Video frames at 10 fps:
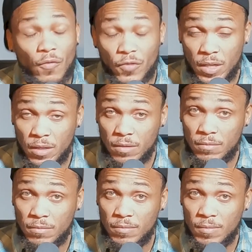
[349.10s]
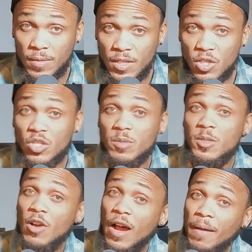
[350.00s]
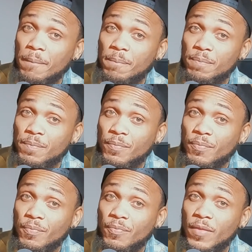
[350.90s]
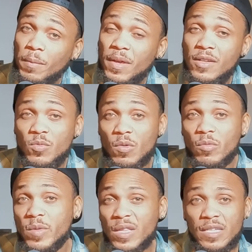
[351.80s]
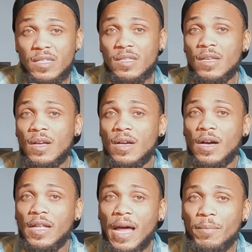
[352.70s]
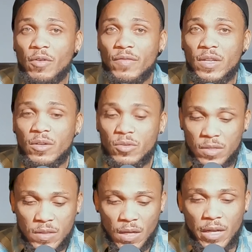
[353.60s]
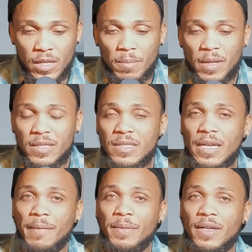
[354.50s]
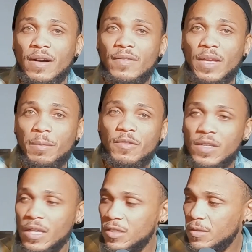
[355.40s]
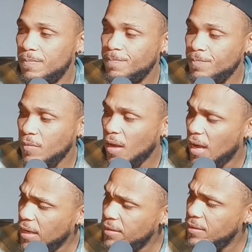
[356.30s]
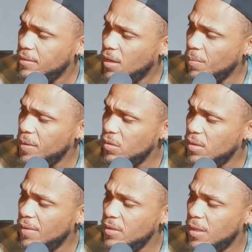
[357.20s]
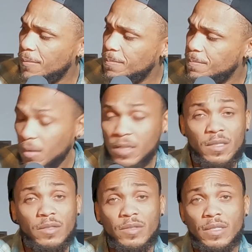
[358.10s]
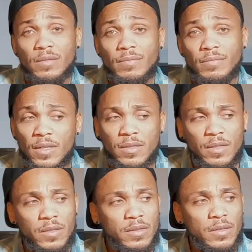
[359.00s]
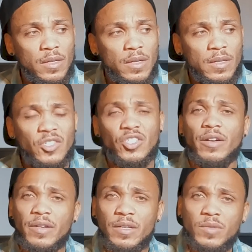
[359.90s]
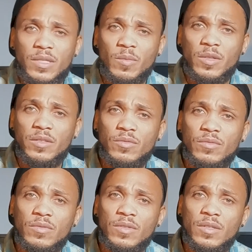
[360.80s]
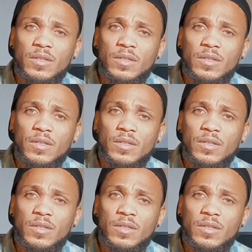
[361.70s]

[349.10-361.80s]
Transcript: Don't forget to subscribe because we'll release a lot more videos talking about this topic of gamification and helping you level up. But until then, consider sharing it with someone you